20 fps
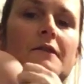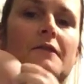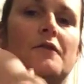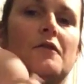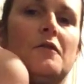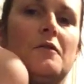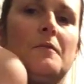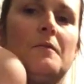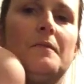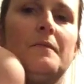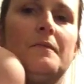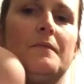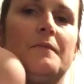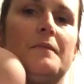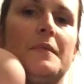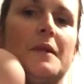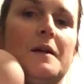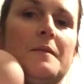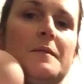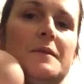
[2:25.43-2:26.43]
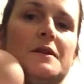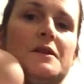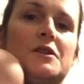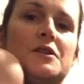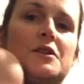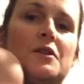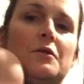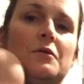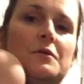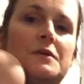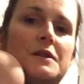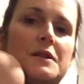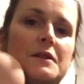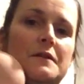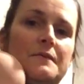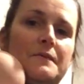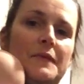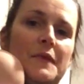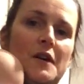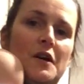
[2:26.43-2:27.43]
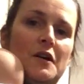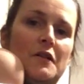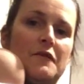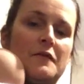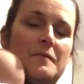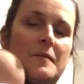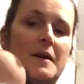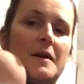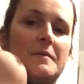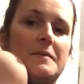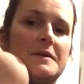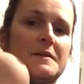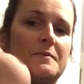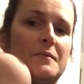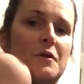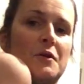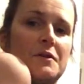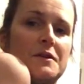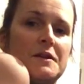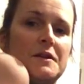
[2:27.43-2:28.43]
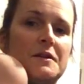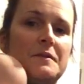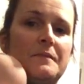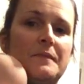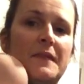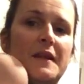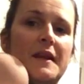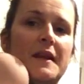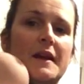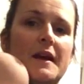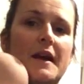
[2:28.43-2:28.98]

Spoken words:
from baby's shoulder over baby's bottom